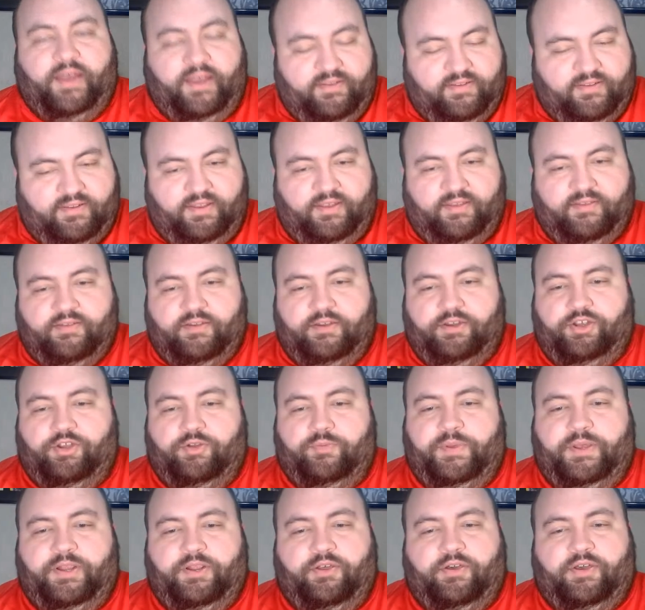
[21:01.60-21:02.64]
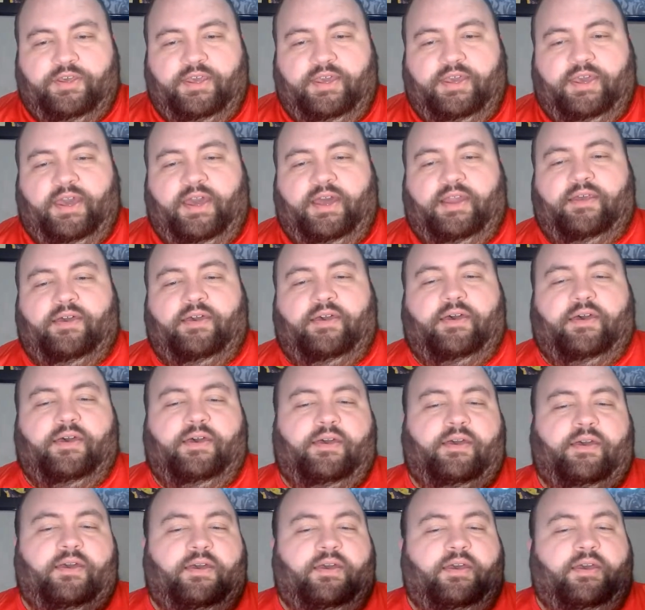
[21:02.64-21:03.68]
last season, you'd be looking at a uh,
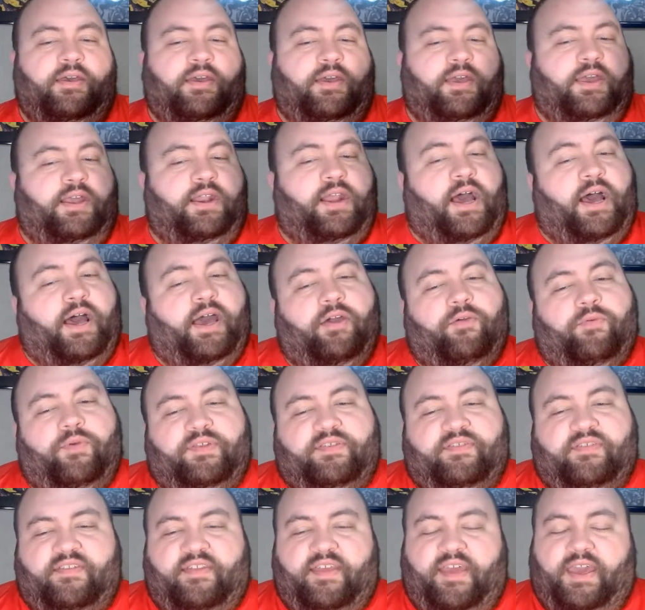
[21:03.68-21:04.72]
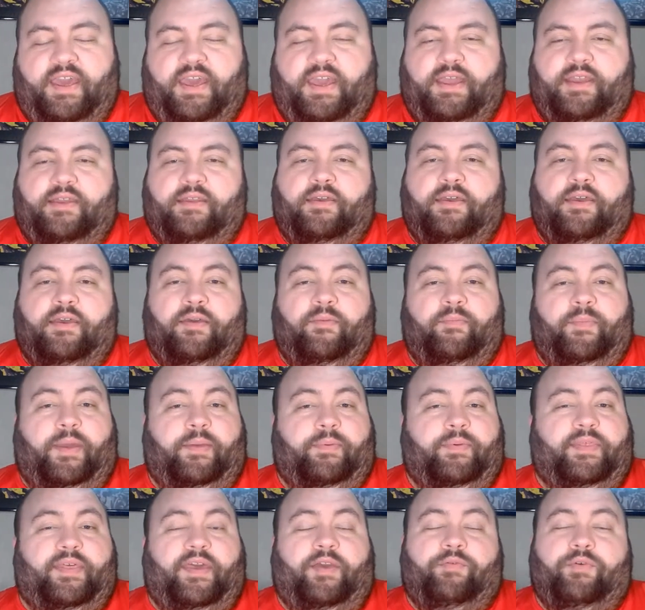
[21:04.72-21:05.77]
an Iowa State.
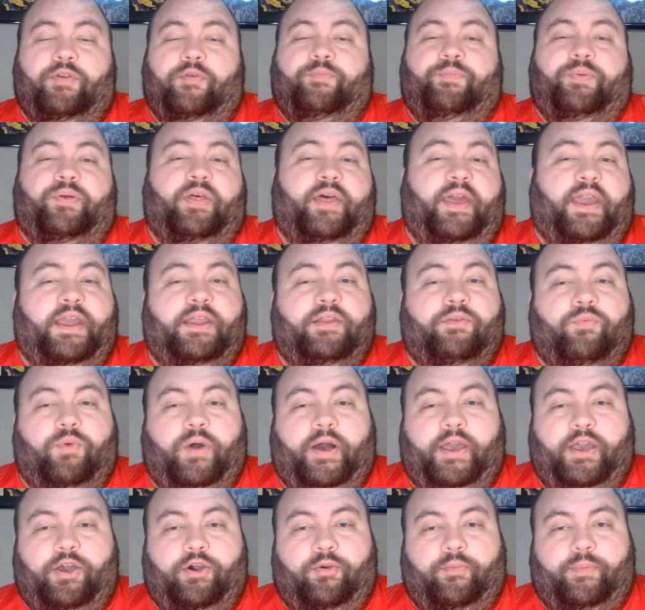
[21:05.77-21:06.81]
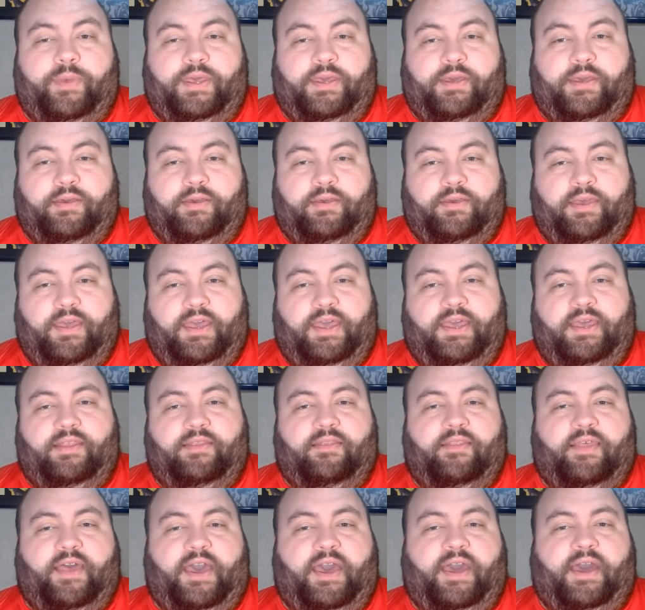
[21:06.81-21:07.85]
Maybe they would have played Wyoming
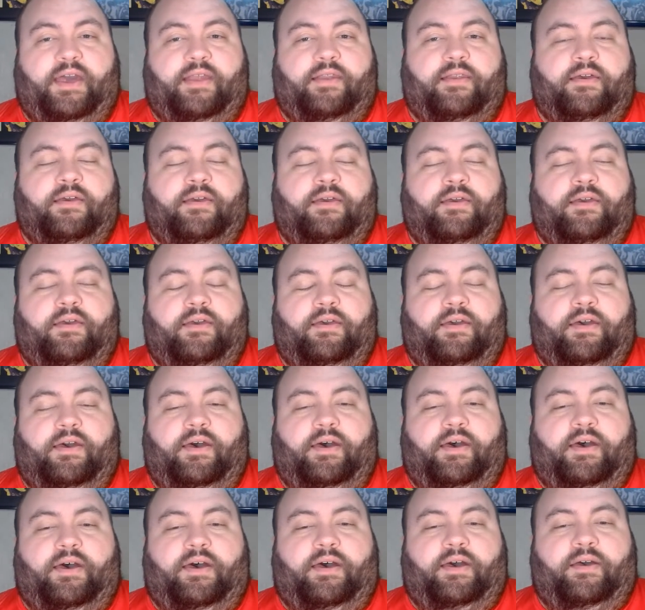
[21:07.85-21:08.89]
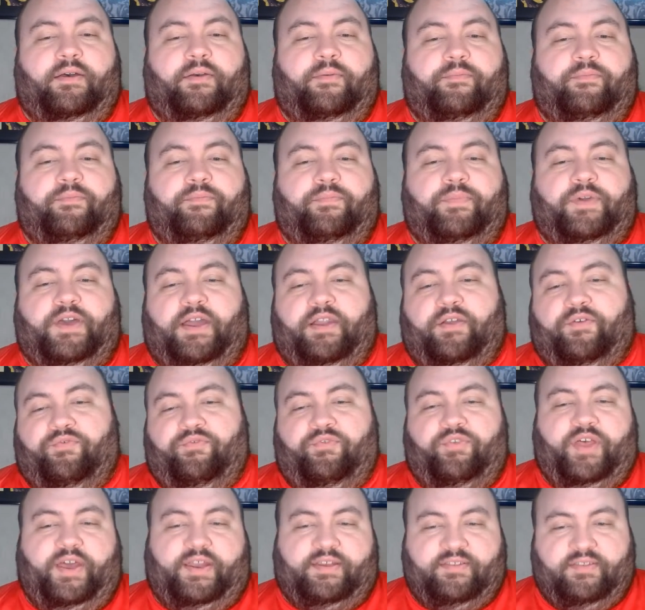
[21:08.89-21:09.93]
in that uh, kind of
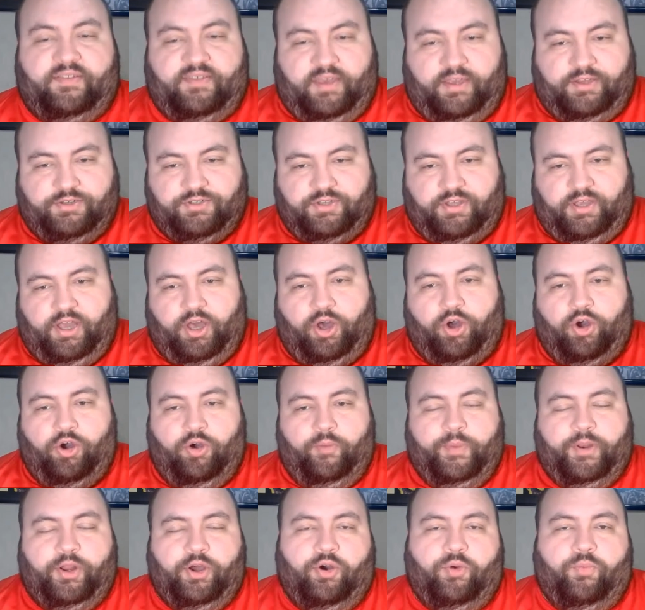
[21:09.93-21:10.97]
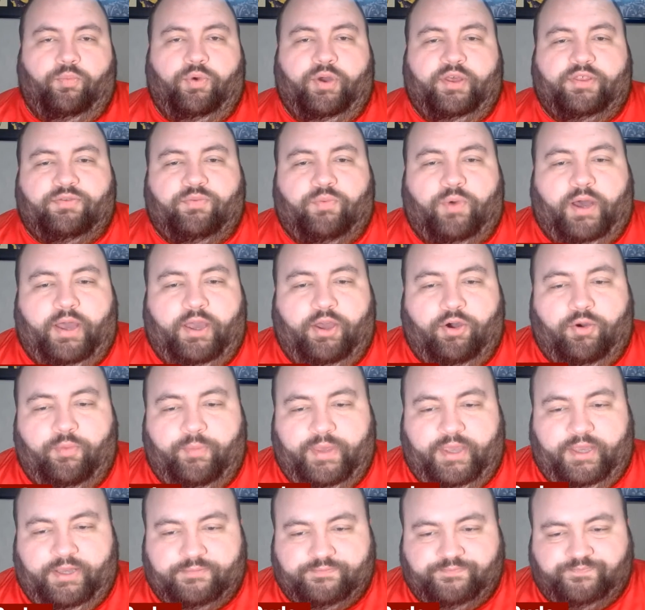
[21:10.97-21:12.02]
flex scheduling, a home and home with
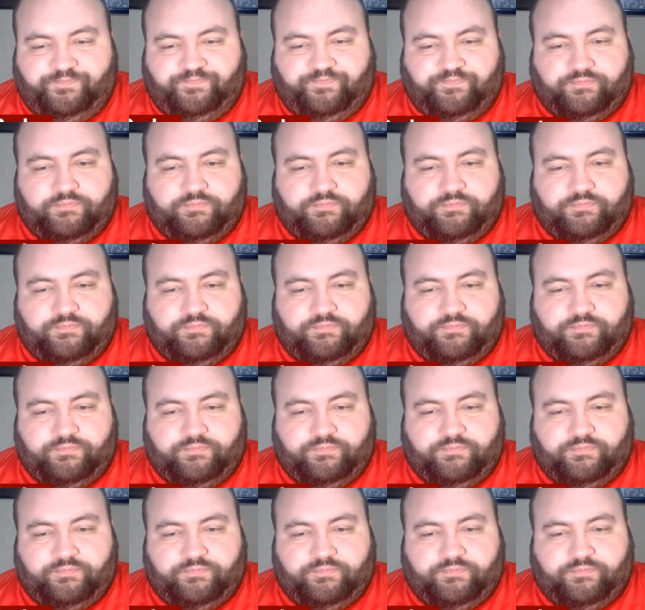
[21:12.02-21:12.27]
Wyoming.